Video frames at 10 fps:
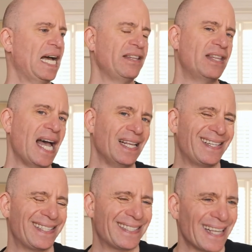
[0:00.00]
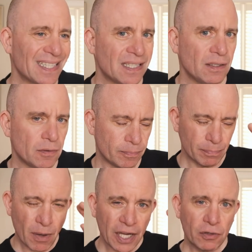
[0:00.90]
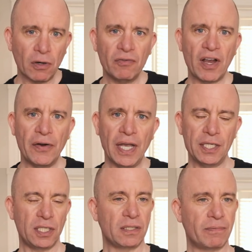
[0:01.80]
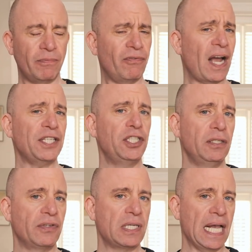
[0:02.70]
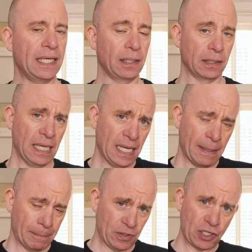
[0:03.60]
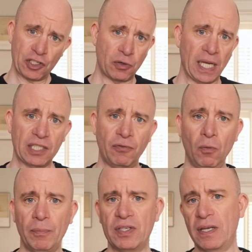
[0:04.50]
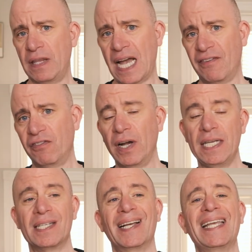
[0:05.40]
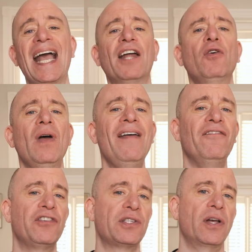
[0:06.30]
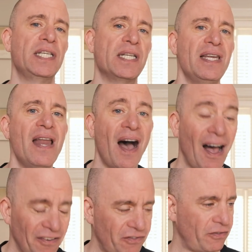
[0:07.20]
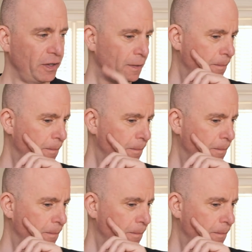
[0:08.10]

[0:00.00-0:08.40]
and that subtle micro variations, fraction of a second, just transforms that phrase. And I cannot emphasize enough